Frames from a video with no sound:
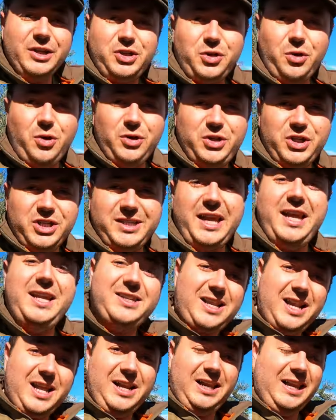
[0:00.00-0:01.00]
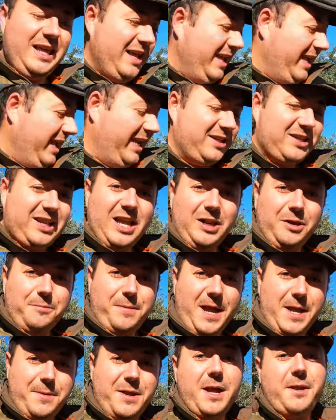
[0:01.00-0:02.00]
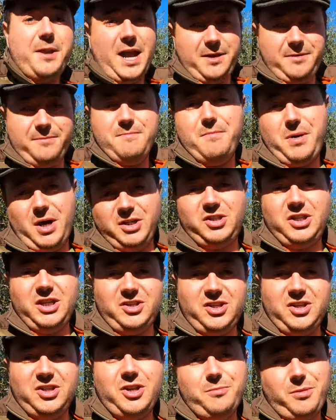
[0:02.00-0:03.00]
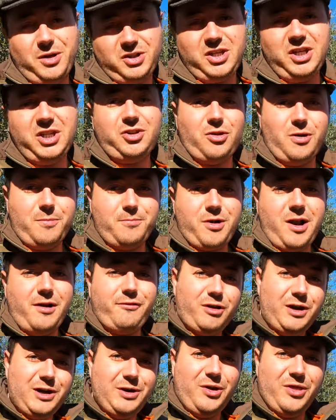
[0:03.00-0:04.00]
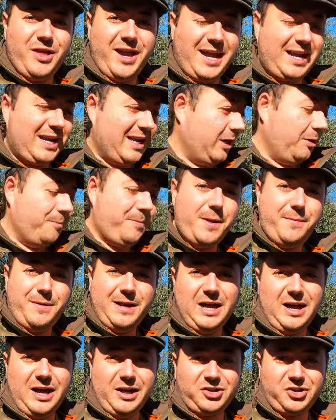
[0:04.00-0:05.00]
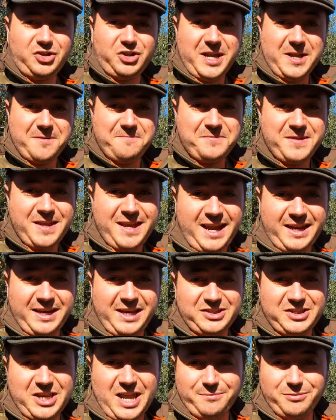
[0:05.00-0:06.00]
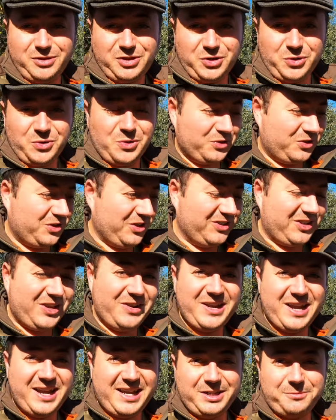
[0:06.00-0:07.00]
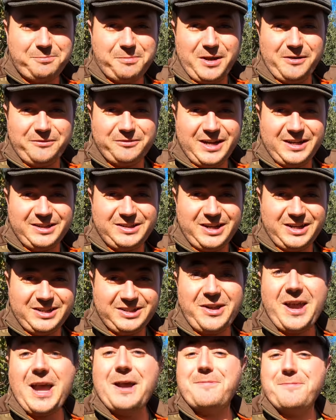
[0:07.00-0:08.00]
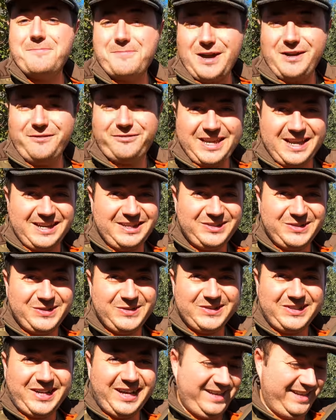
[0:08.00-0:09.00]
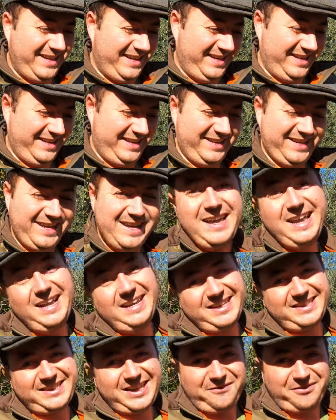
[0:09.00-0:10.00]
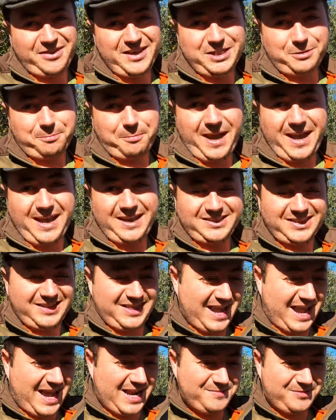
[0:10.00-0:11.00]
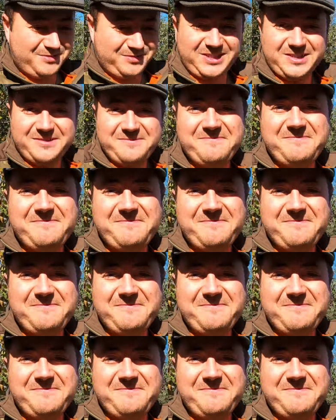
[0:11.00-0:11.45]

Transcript: George is his little baby and my sister. So my sister and brother-in-law, they had a little baby last year and his name's George. So yeah, his birthday today. So happy birthday, George. Let's give these pears to the animals.